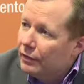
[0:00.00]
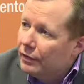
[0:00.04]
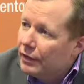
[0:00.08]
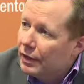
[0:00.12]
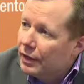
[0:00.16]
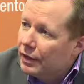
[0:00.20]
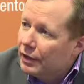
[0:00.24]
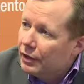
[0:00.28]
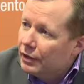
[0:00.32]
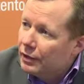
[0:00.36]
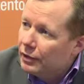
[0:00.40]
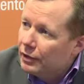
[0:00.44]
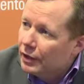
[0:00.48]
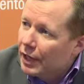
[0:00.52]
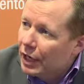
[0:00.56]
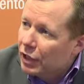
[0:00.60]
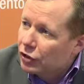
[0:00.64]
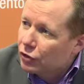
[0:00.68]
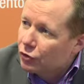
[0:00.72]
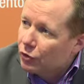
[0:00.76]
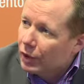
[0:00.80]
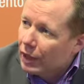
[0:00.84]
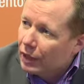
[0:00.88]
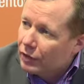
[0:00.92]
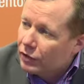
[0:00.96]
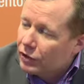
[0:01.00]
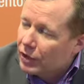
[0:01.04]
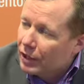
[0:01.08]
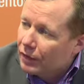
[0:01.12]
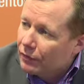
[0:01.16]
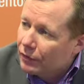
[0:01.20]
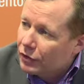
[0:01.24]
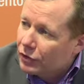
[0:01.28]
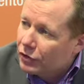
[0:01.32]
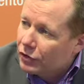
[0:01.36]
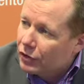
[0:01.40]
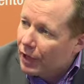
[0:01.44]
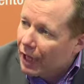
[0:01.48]
the National Health
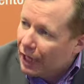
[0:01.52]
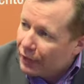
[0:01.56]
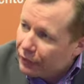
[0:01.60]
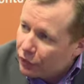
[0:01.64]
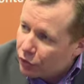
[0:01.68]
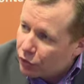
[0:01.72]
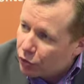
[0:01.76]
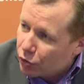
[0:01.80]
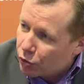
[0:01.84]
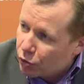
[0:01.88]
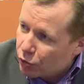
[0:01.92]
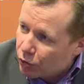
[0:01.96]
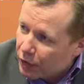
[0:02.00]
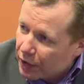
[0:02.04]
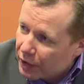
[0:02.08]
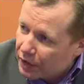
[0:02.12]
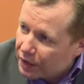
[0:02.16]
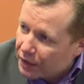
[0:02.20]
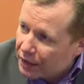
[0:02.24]
Service and the social care